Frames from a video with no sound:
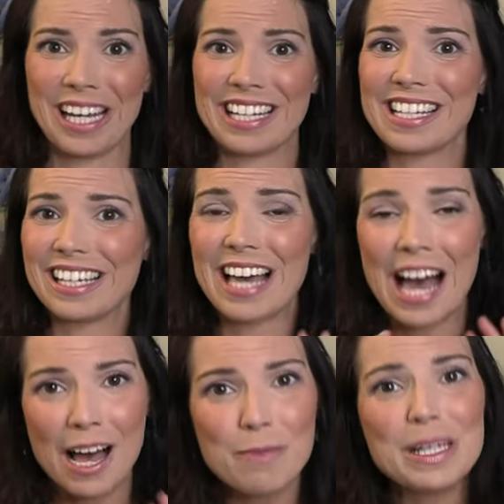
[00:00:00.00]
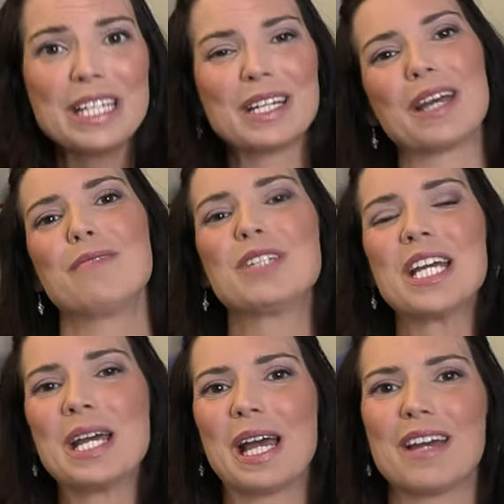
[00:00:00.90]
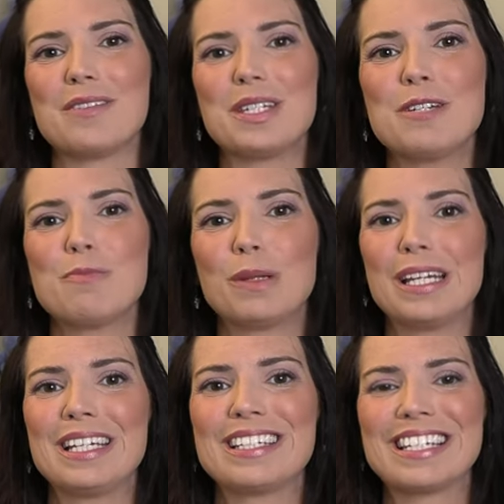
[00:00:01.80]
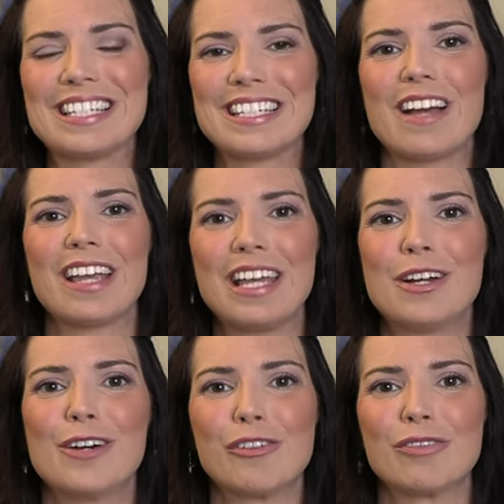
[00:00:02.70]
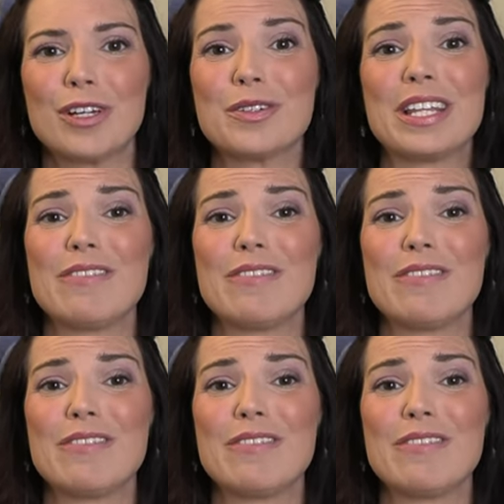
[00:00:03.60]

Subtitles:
Can't tell you how many times I've seen blennies stuck in overflows.